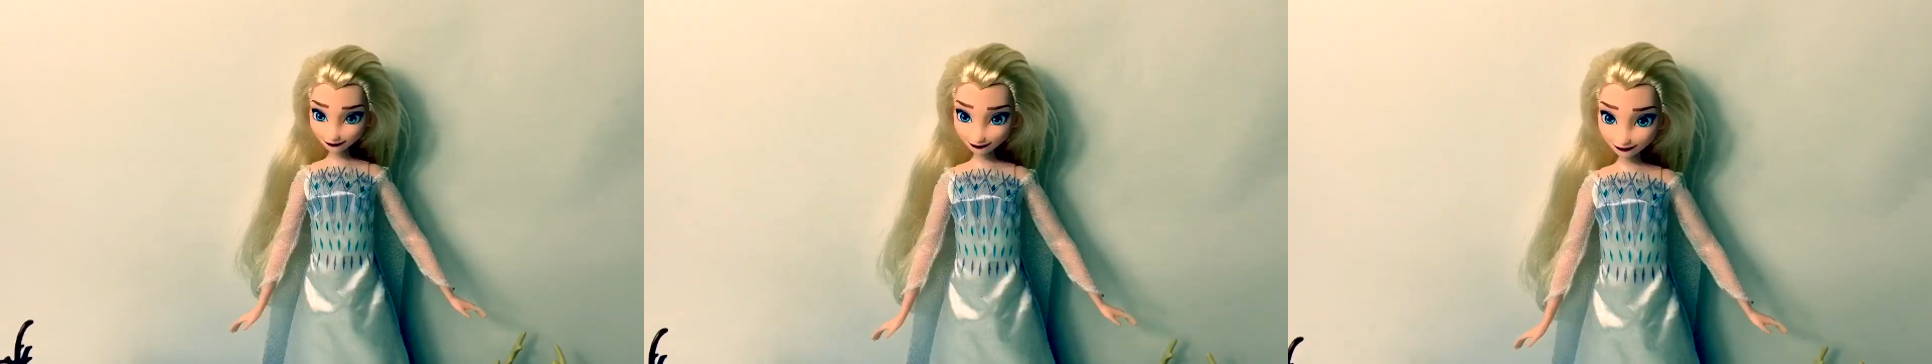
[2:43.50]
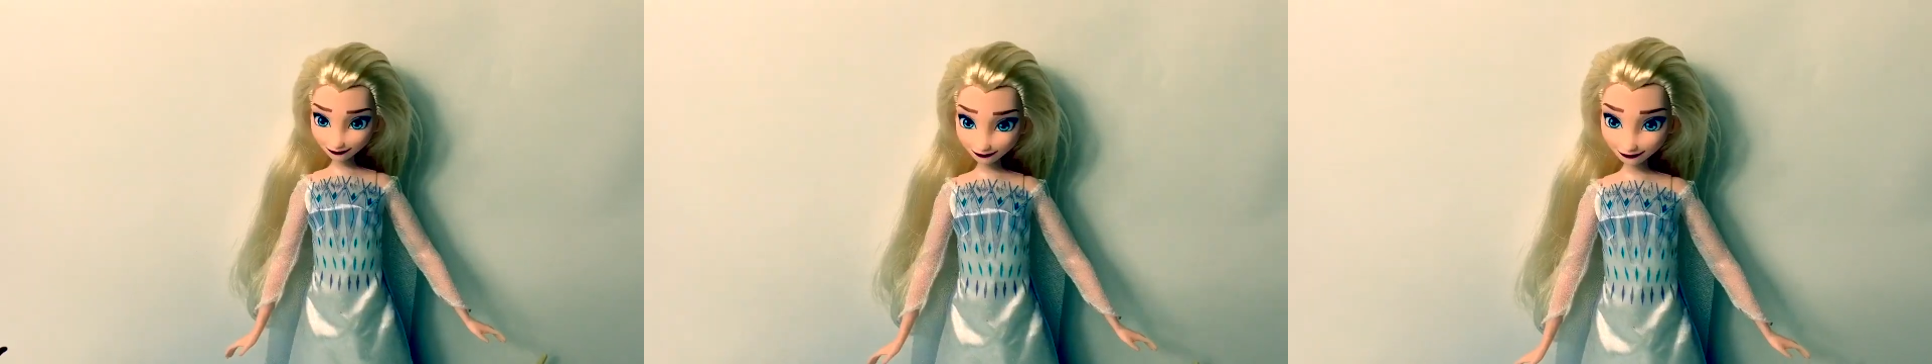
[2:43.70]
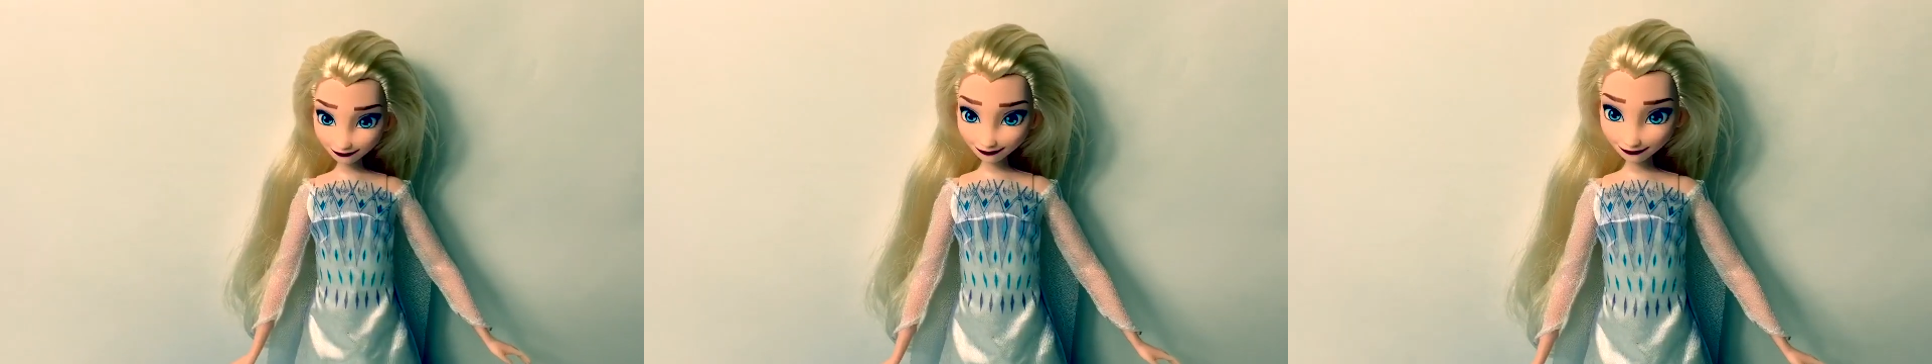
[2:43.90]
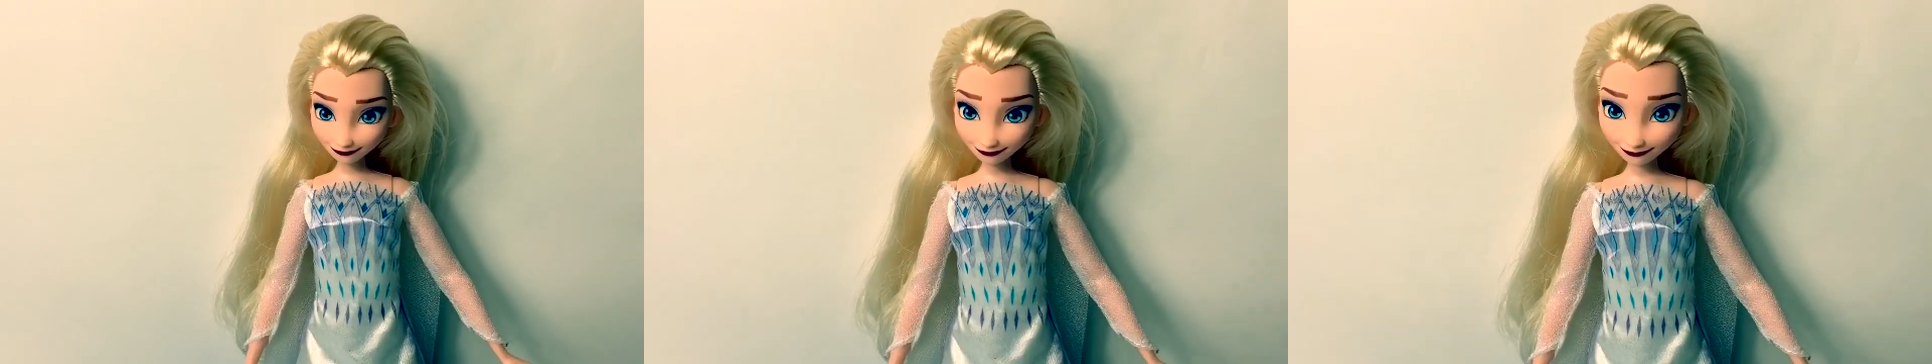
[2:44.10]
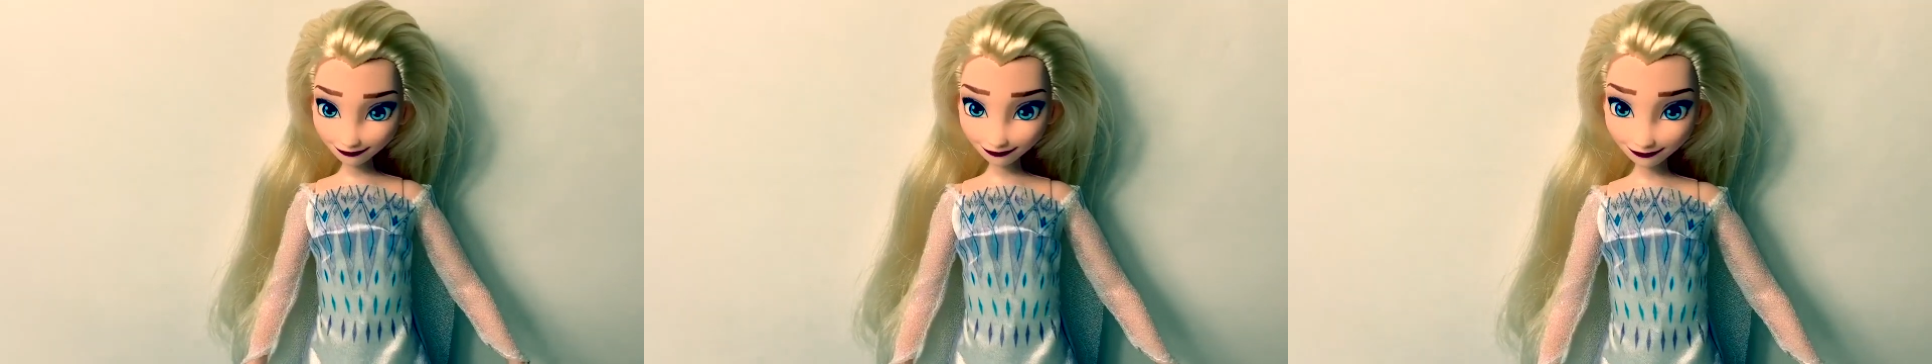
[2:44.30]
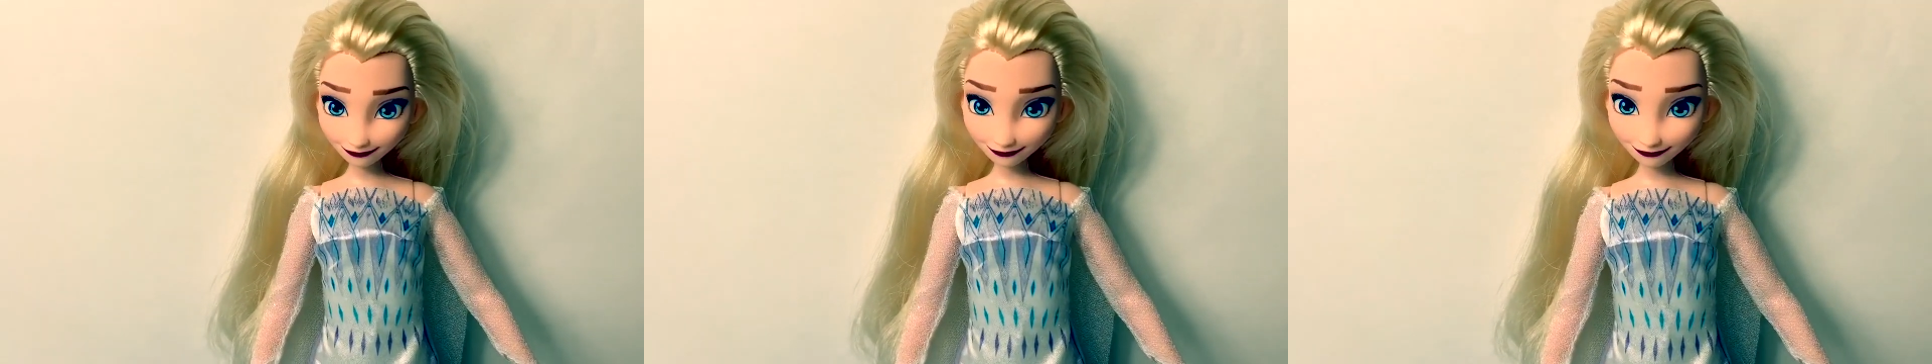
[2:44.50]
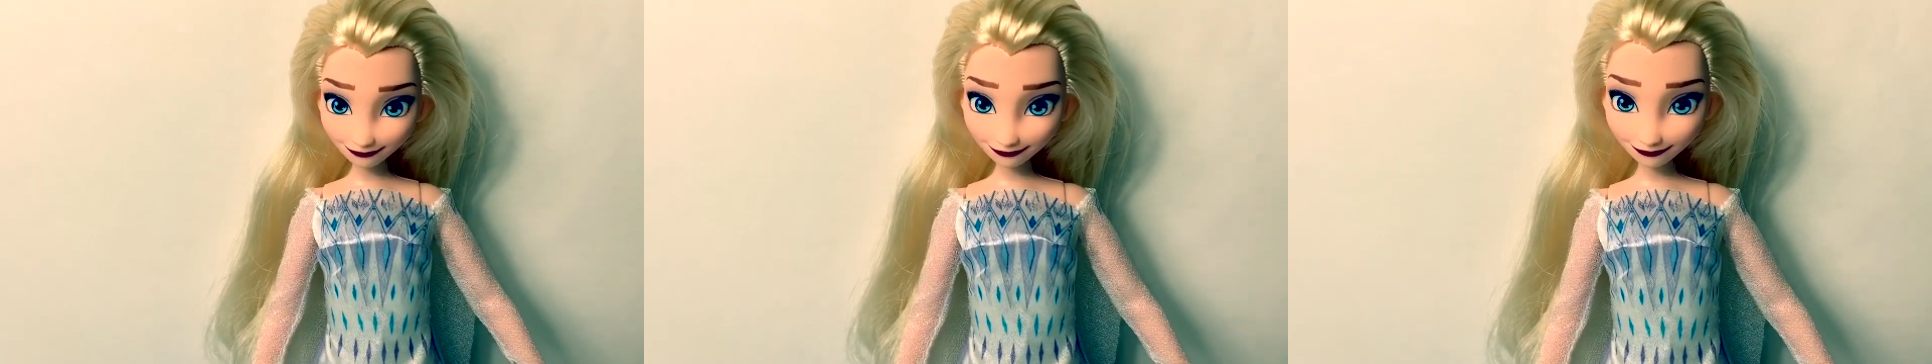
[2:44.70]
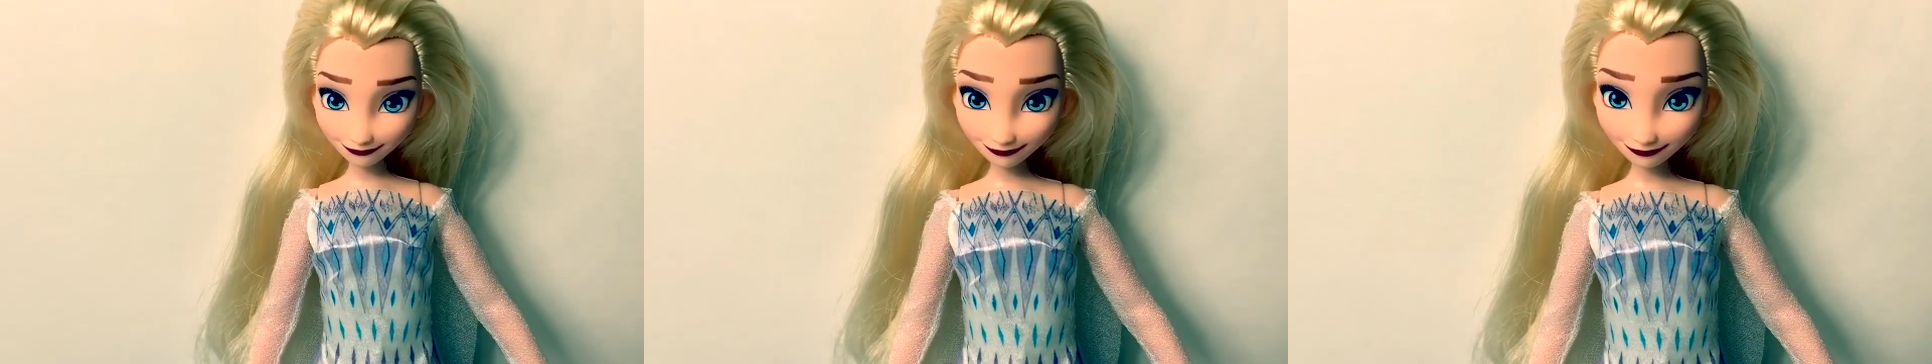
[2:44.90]
This Elsa doll is
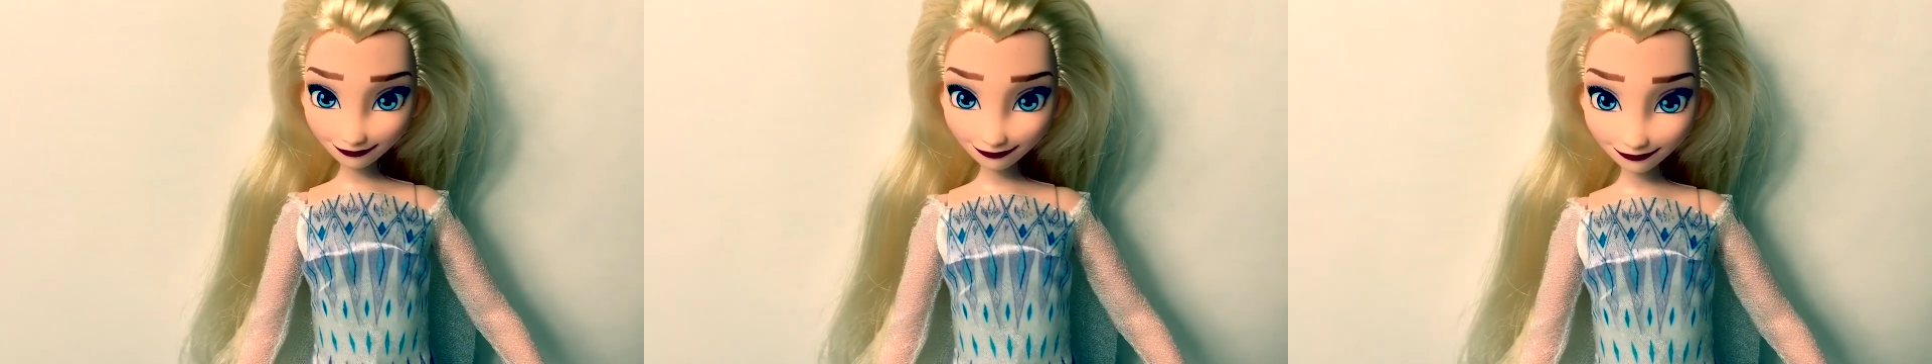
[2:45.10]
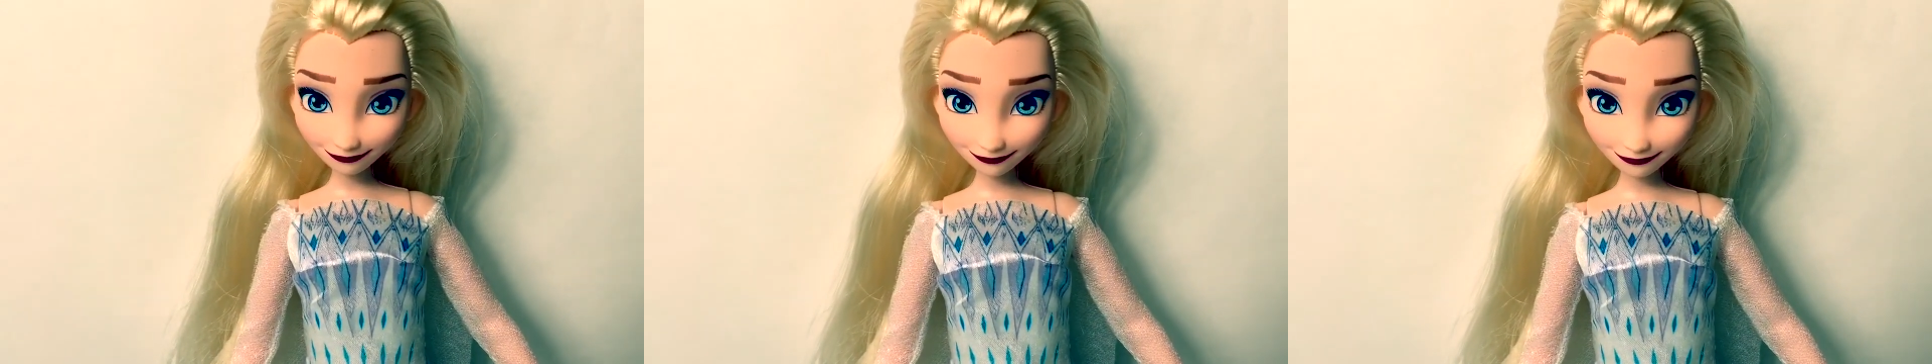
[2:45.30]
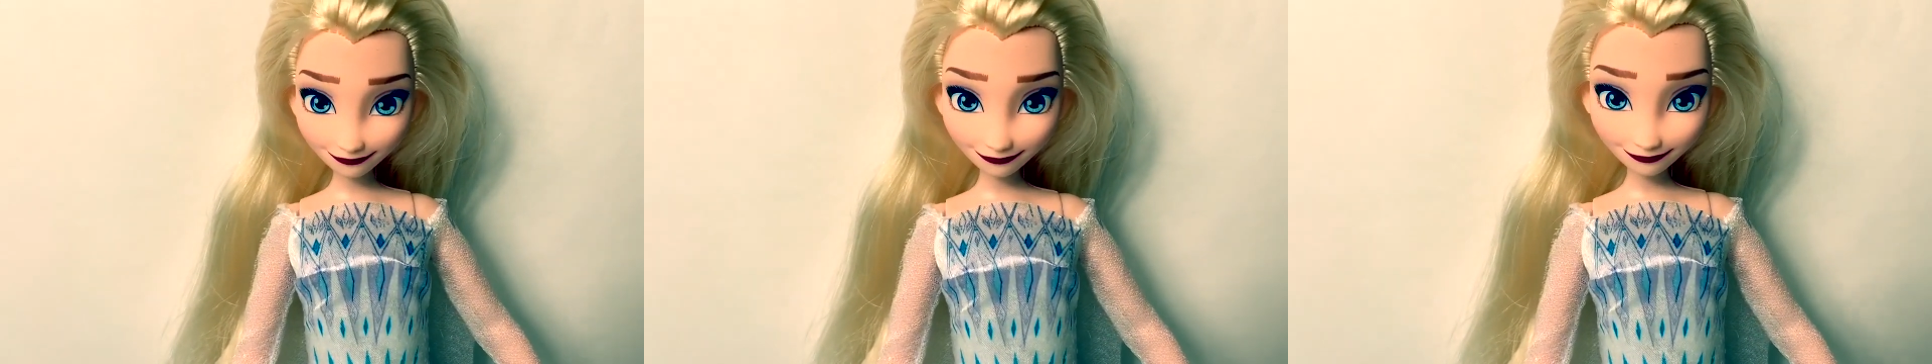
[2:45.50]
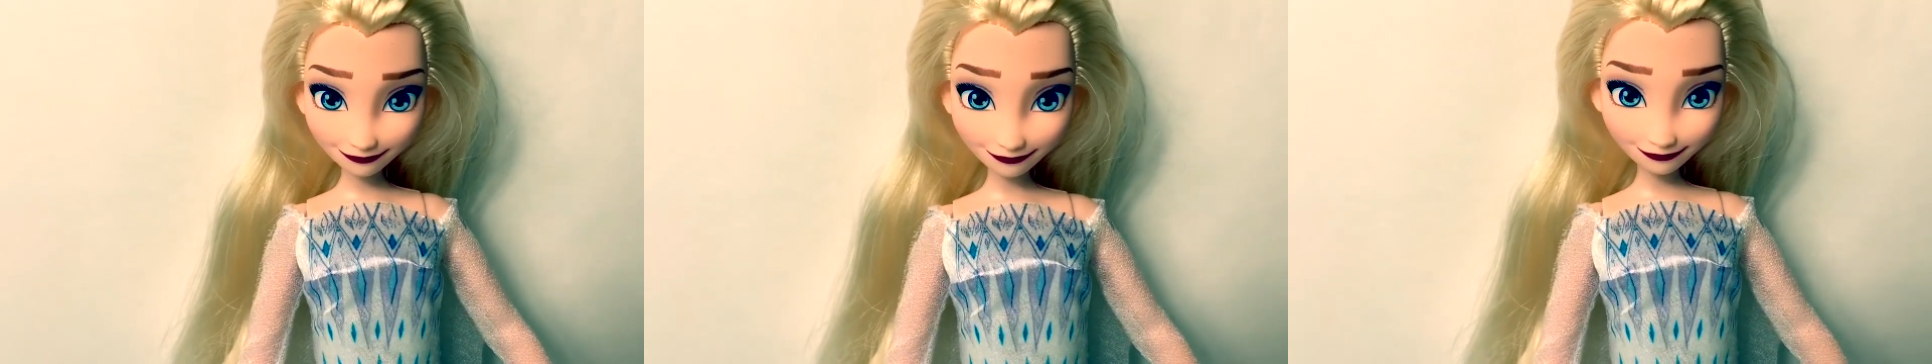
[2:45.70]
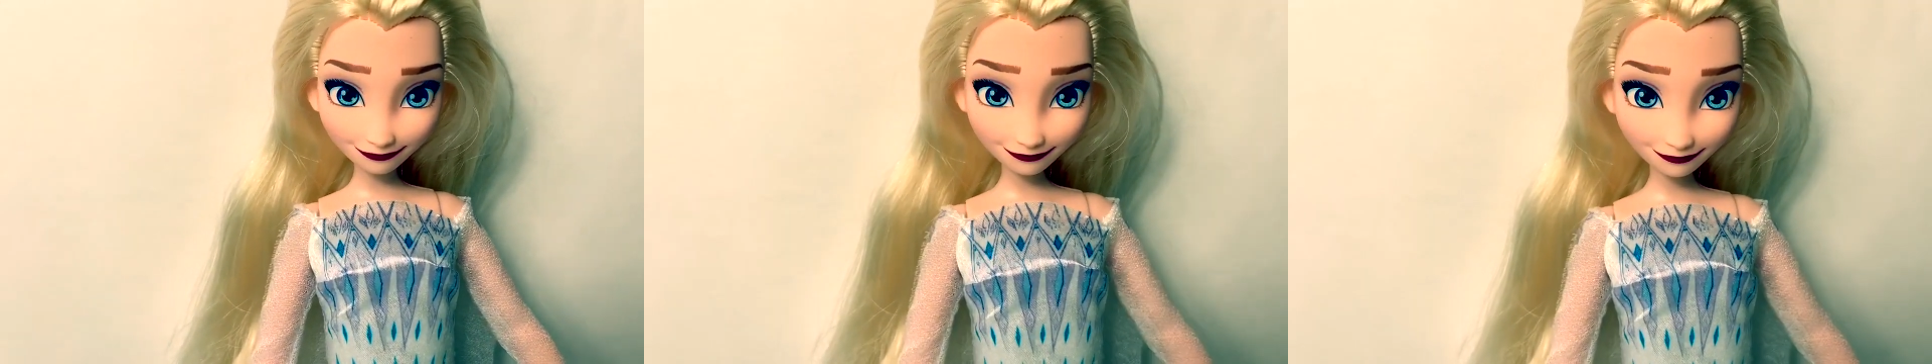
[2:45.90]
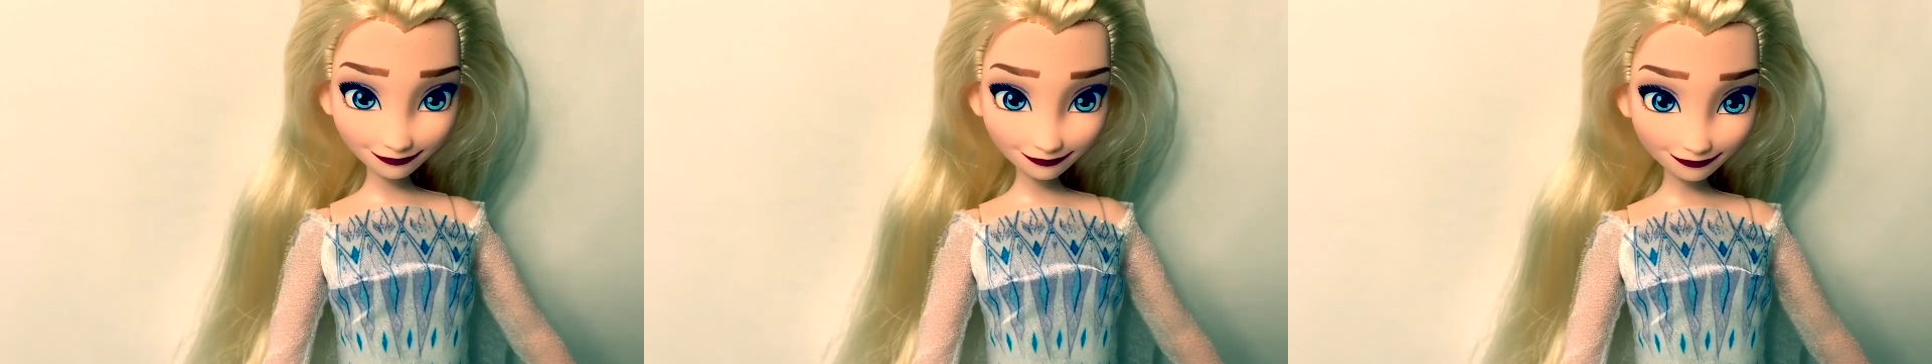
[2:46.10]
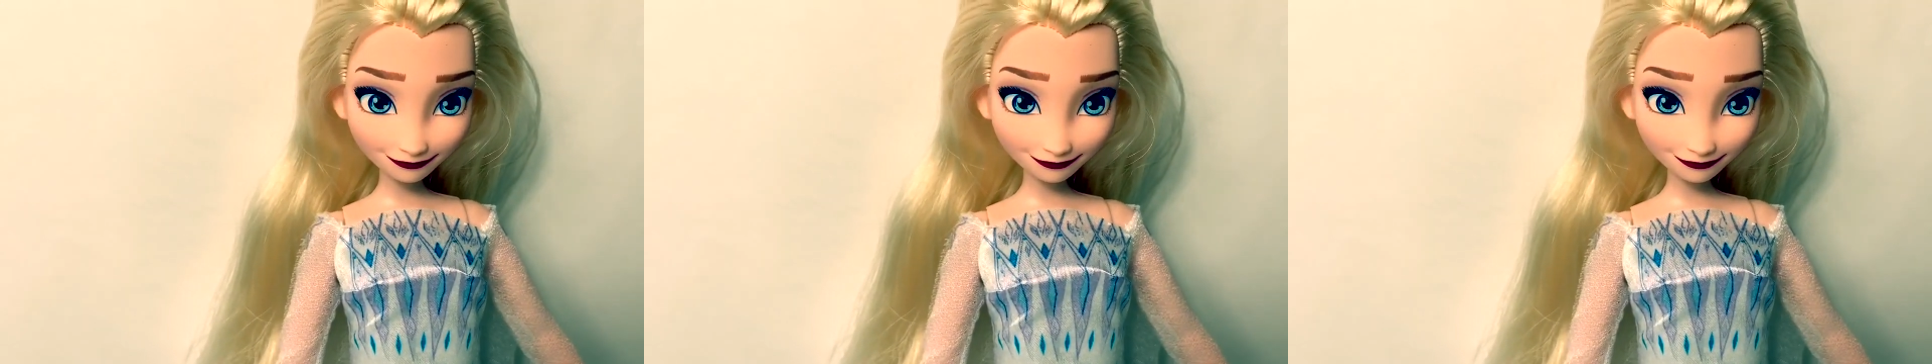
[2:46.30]
so beautiful.